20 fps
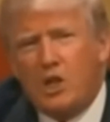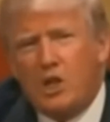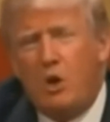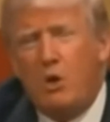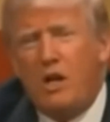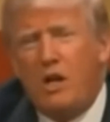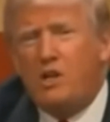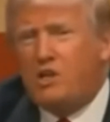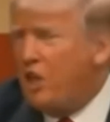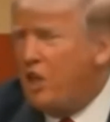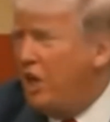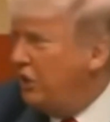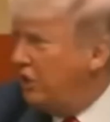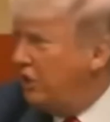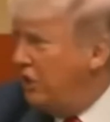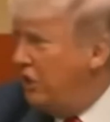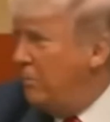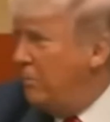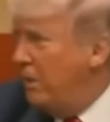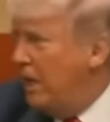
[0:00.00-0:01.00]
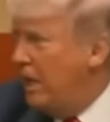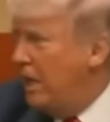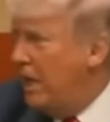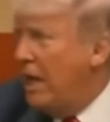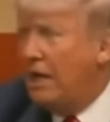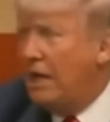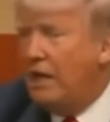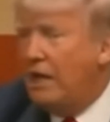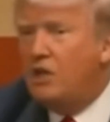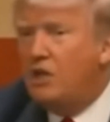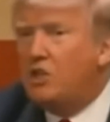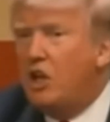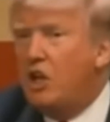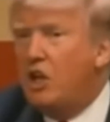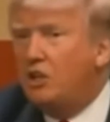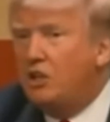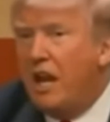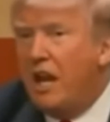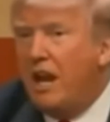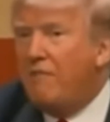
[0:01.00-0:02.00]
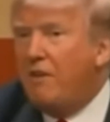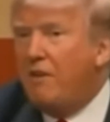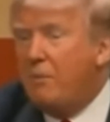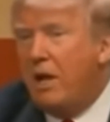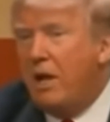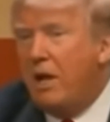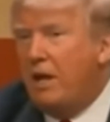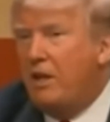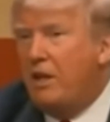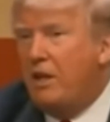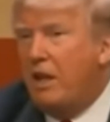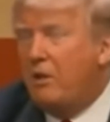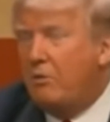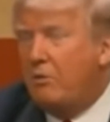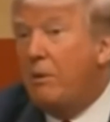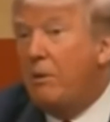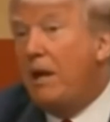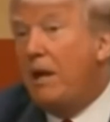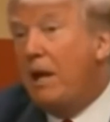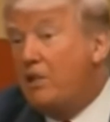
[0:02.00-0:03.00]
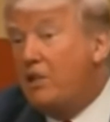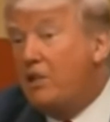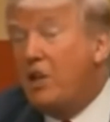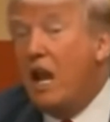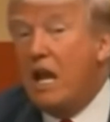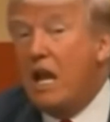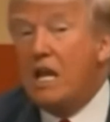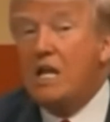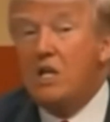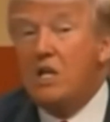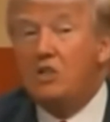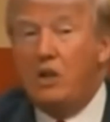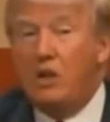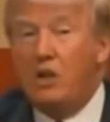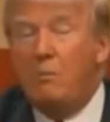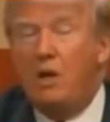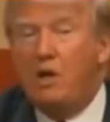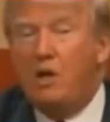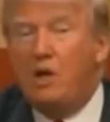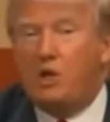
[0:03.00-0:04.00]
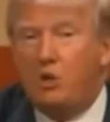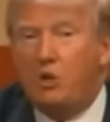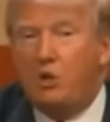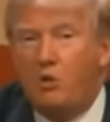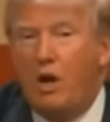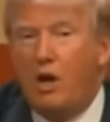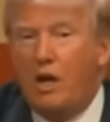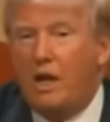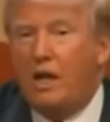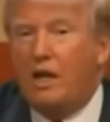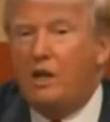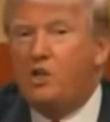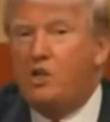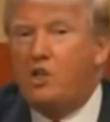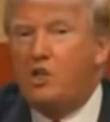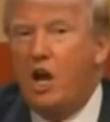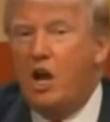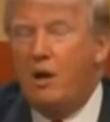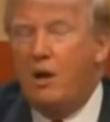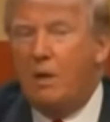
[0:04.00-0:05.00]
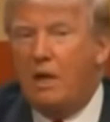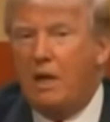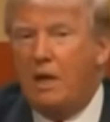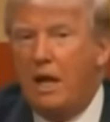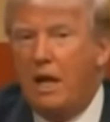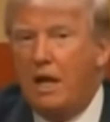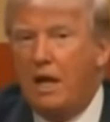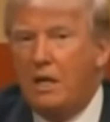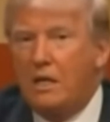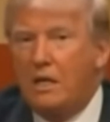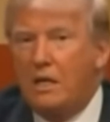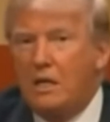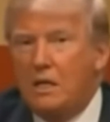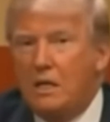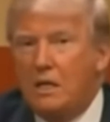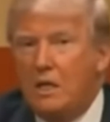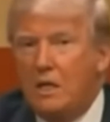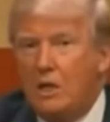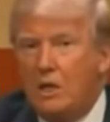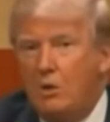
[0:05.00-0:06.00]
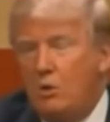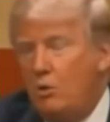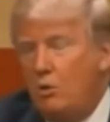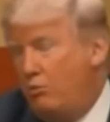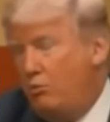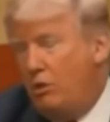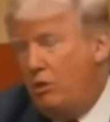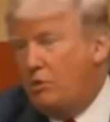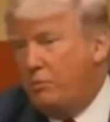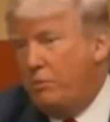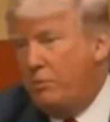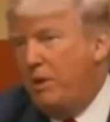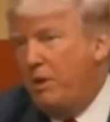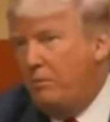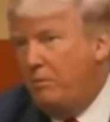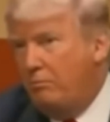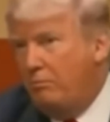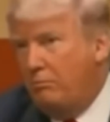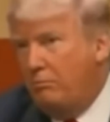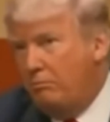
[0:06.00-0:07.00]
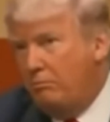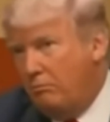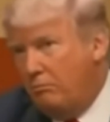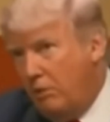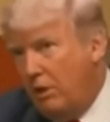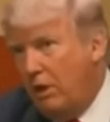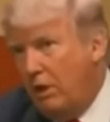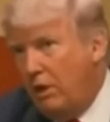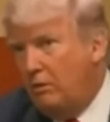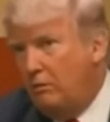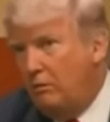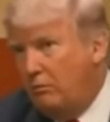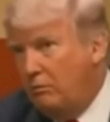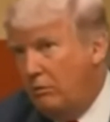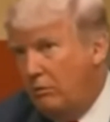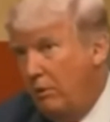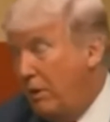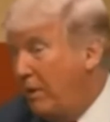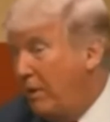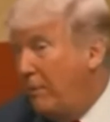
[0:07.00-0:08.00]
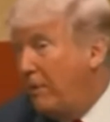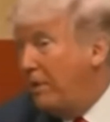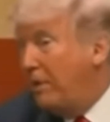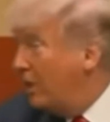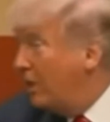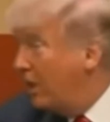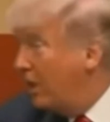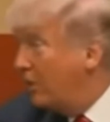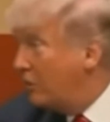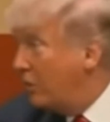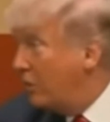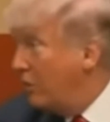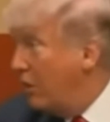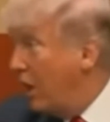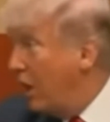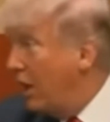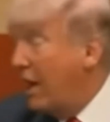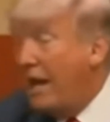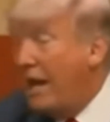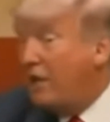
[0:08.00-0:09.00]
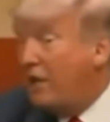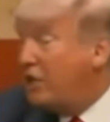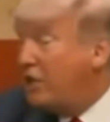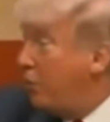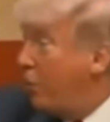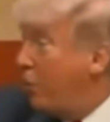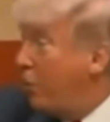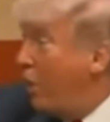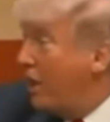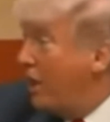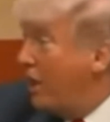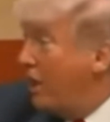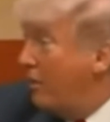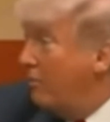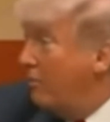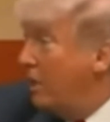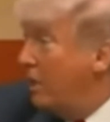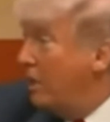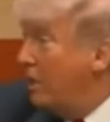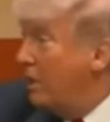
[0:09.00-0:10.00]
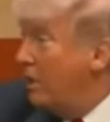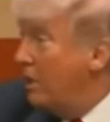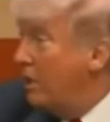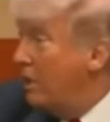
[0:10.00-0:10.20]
So he insulted me, and he insulted everybody in that room. And I said, somebody should run against John McCain, who has been, you know, in my opinion, not so hot. And I supported him.